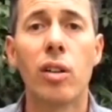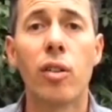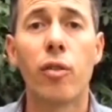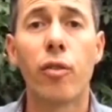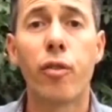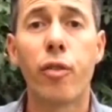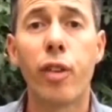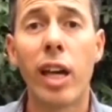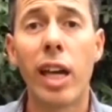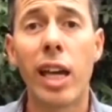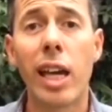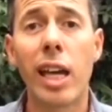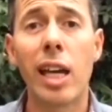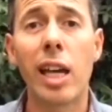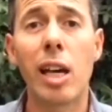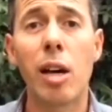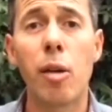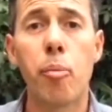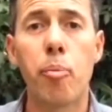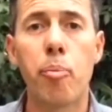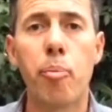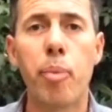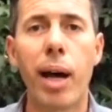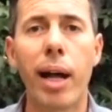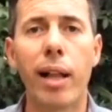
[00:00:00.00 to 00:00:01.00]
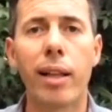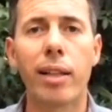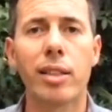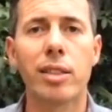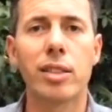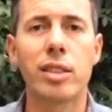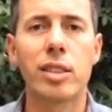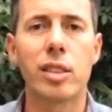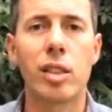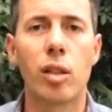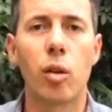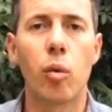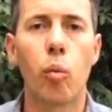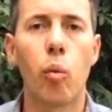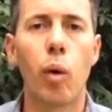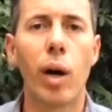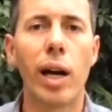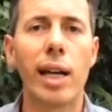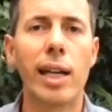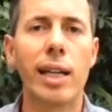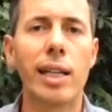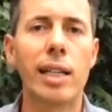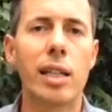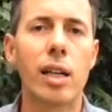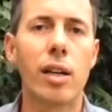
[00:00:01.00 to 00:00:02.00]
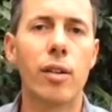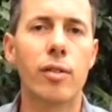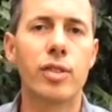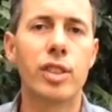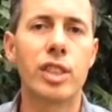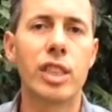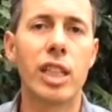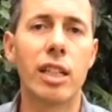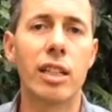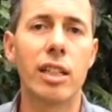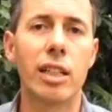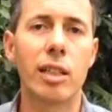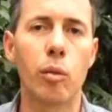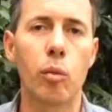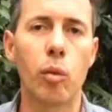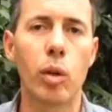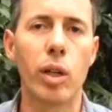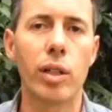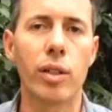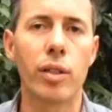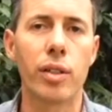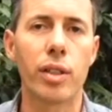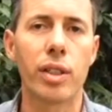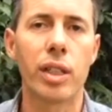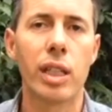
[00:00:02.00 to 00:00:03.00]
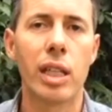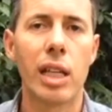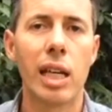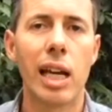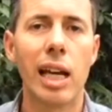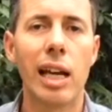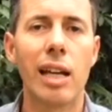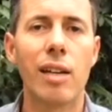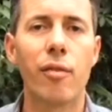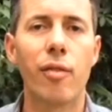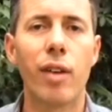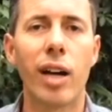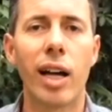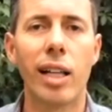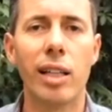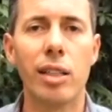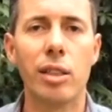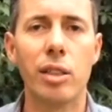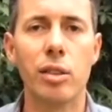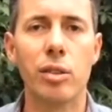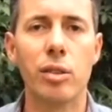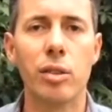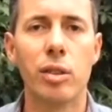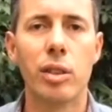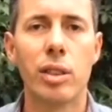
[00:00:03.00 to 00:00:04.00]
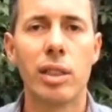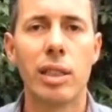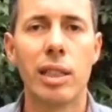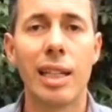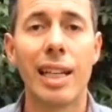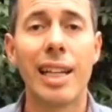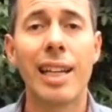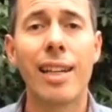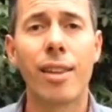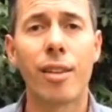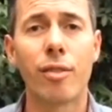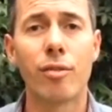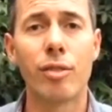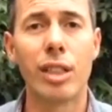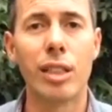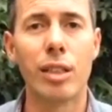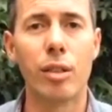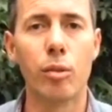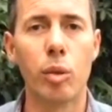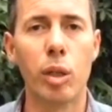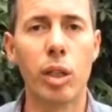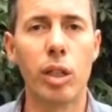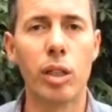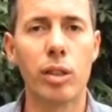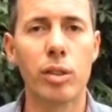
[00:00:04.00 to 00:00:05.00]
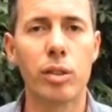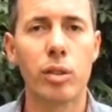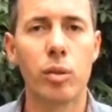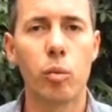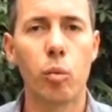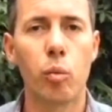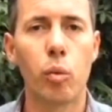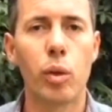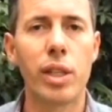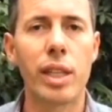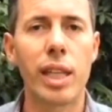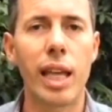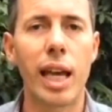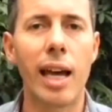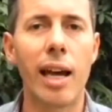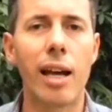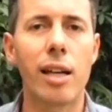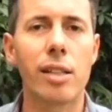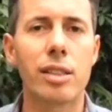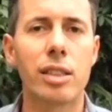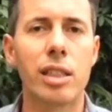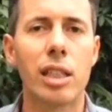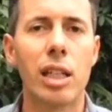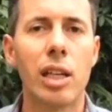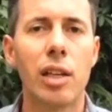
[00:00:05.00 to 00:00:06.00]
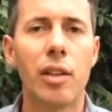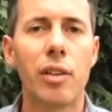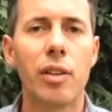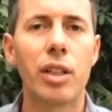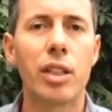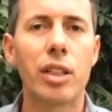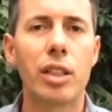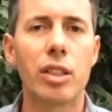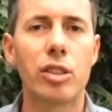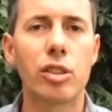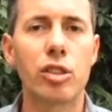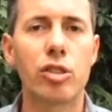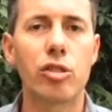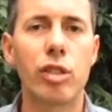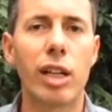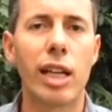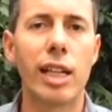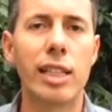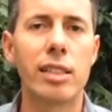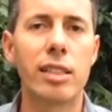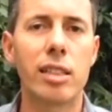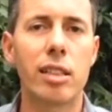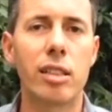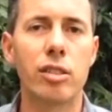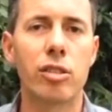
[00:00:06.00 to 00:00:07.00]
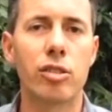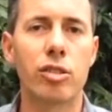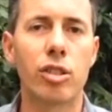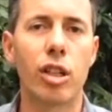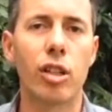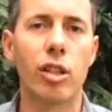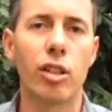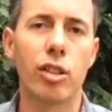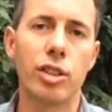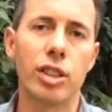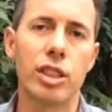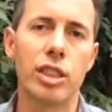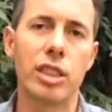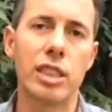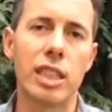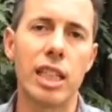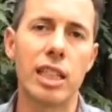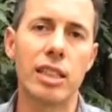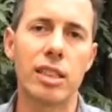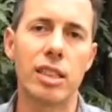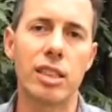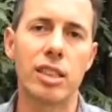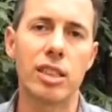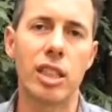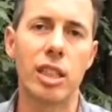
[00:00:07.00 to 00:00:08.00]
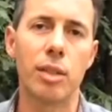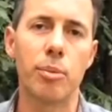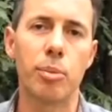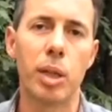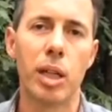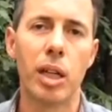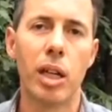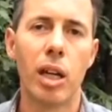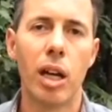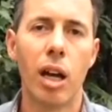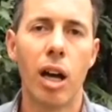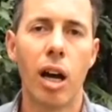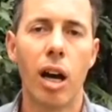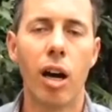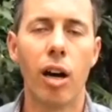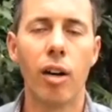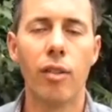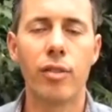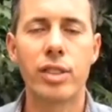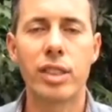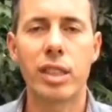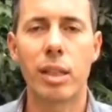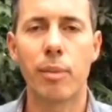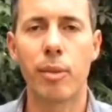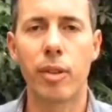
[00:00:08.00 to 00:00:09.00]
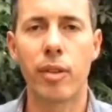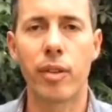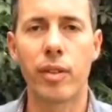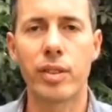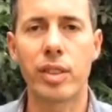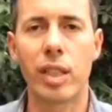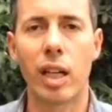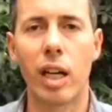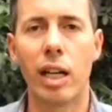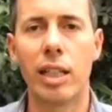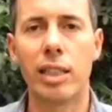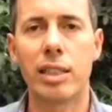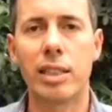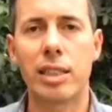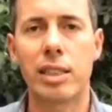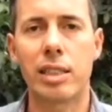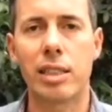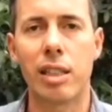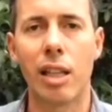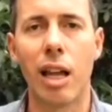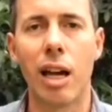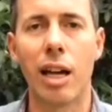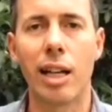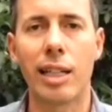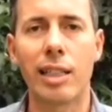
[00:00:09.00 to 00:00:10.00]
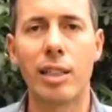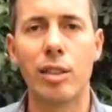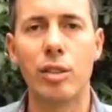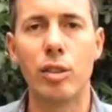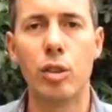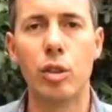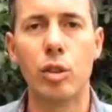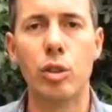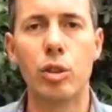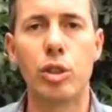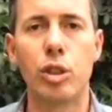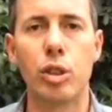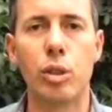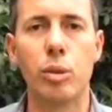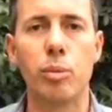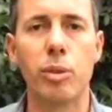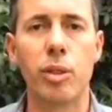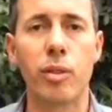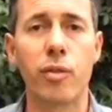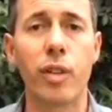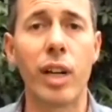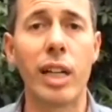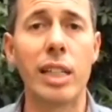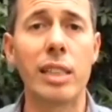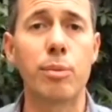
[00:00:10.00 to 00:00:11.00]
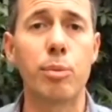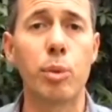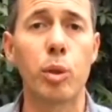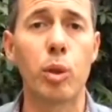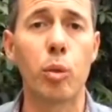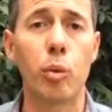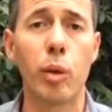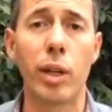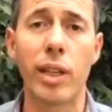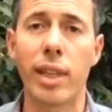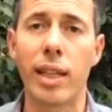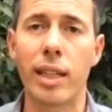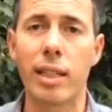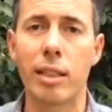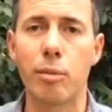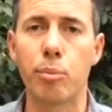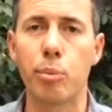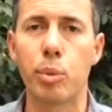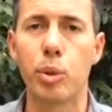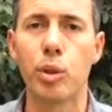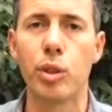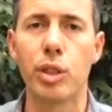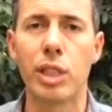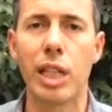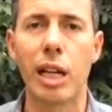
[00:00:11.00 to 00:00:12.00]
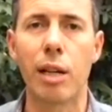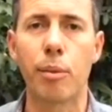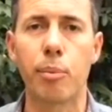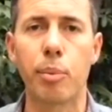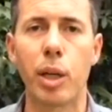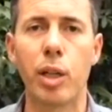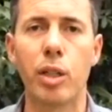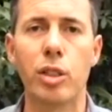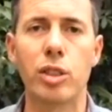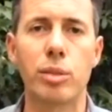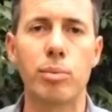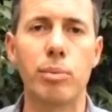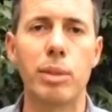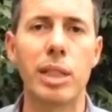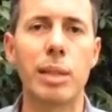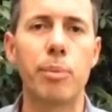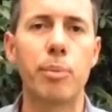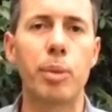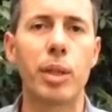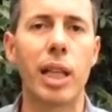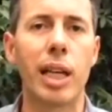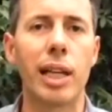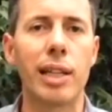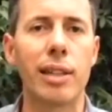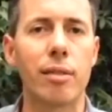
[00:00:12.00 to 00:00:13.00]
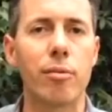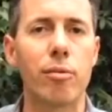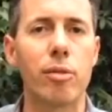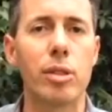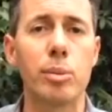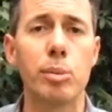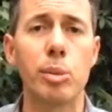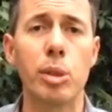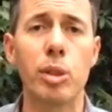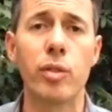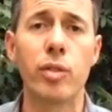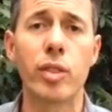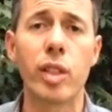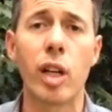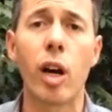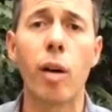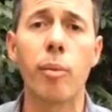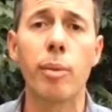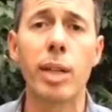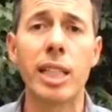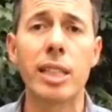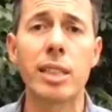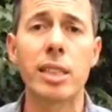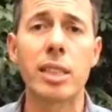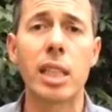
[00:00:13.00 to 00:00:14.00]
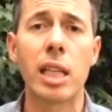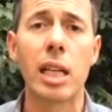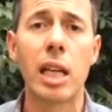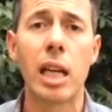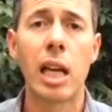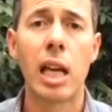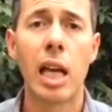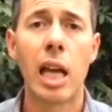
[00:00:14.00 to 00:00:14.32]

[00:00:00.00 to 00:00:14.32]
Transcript: fair, balanced way of sharing wealth and value in the real world without the constraints, controls, and censorship of some of the sites like YouTube and Facebook, where they can pull down posts, manipulate them, remove comments,